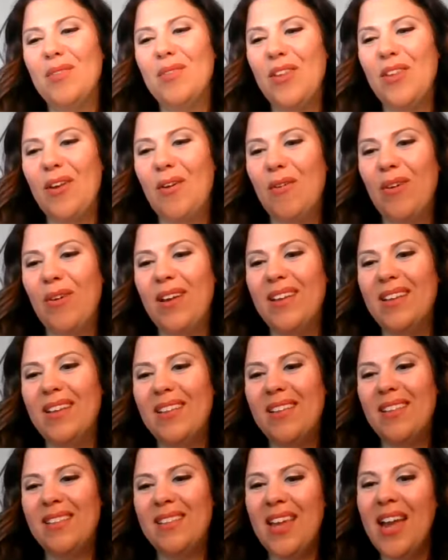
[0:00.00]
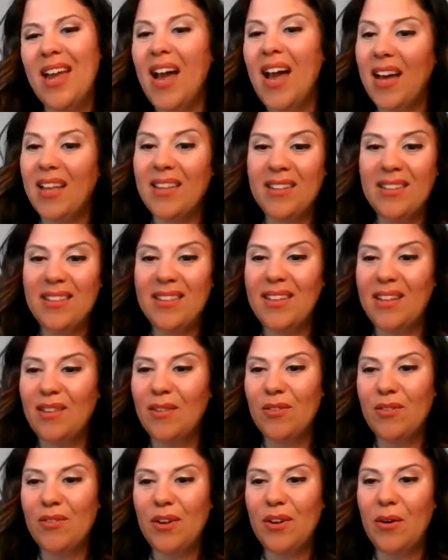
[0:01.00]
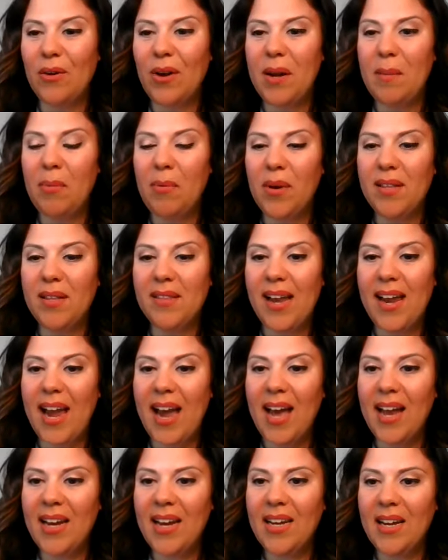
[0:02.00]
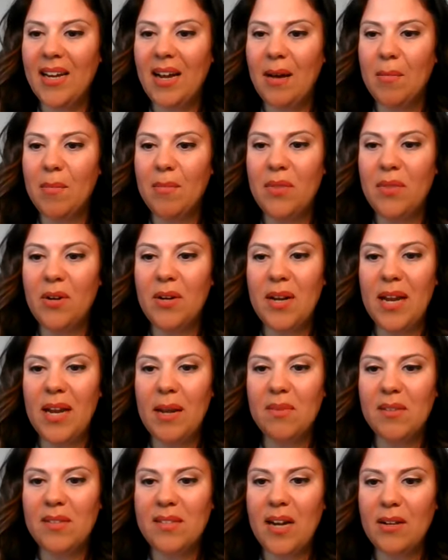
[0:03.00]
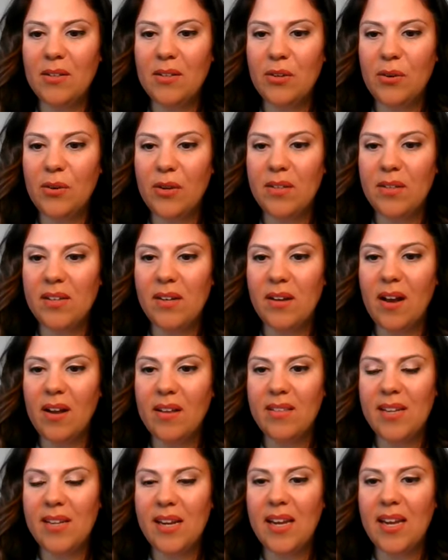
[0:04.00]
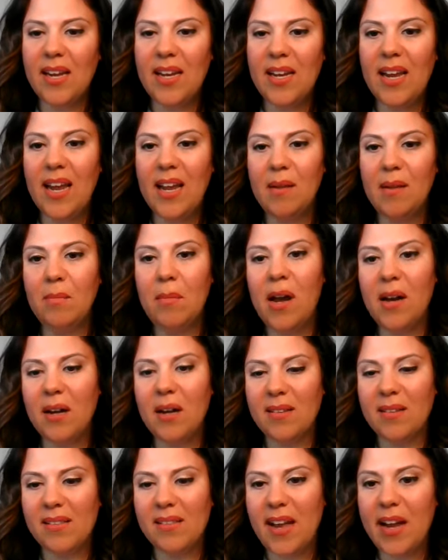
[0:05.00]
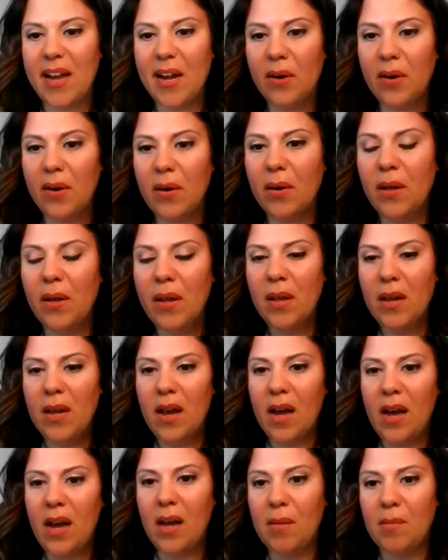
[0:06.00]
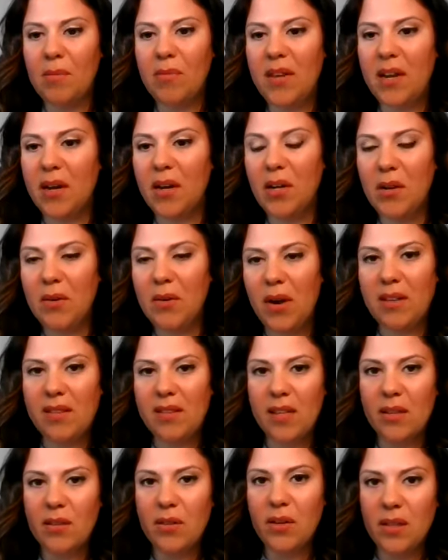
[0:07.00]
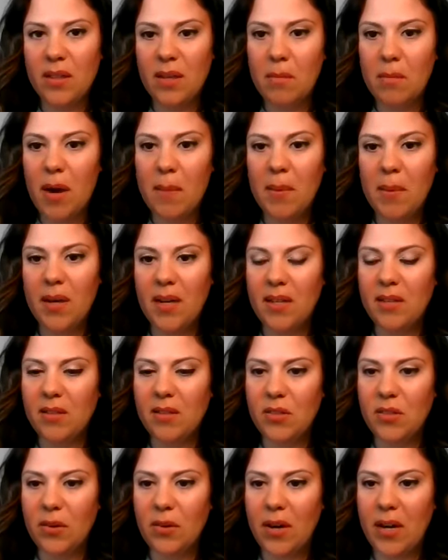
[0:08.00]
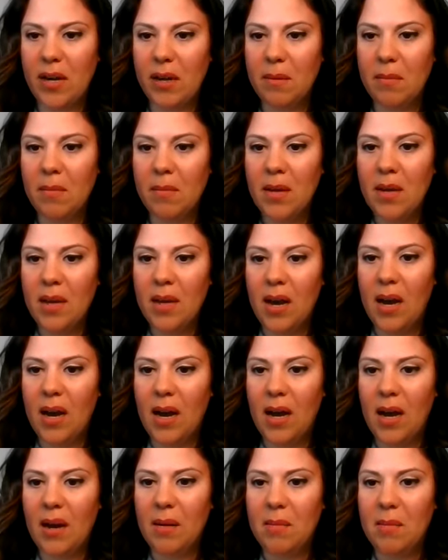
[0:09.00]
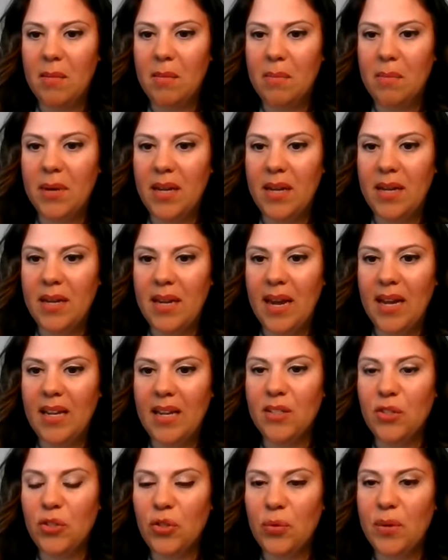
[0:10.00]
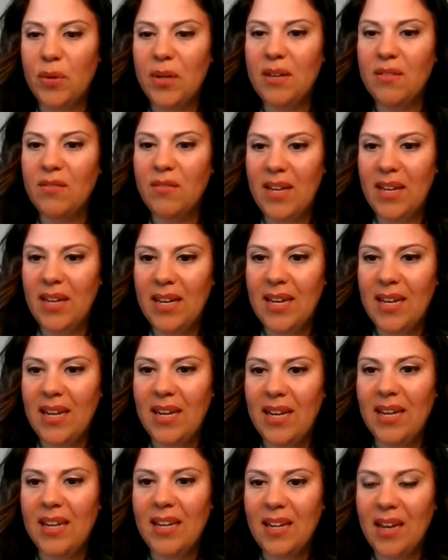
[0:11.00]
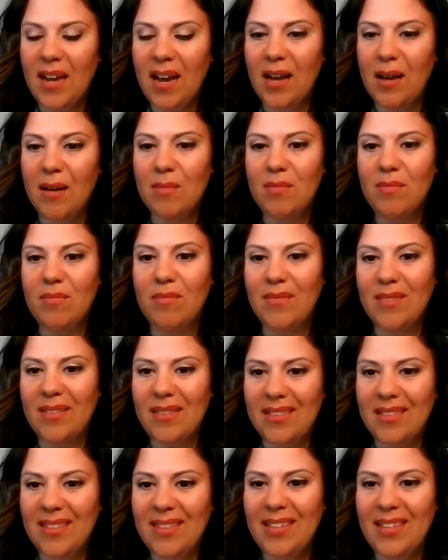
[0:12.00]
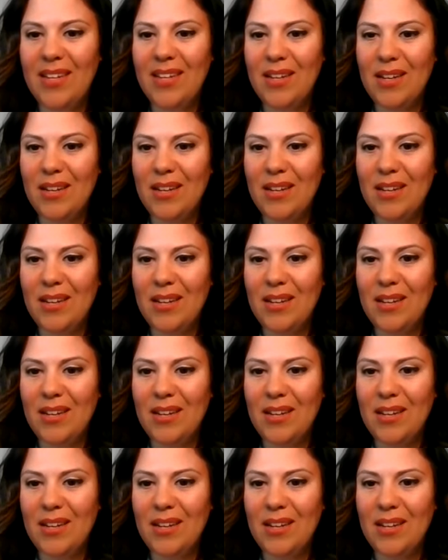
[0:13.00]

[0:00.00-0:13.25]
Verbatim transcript: So yeah, those are great points. I added their names, Dr. Kristen Koskinen and Monica Seigel. There, you guys can look them up on Instagram. But yeah, intuitive eating. Right.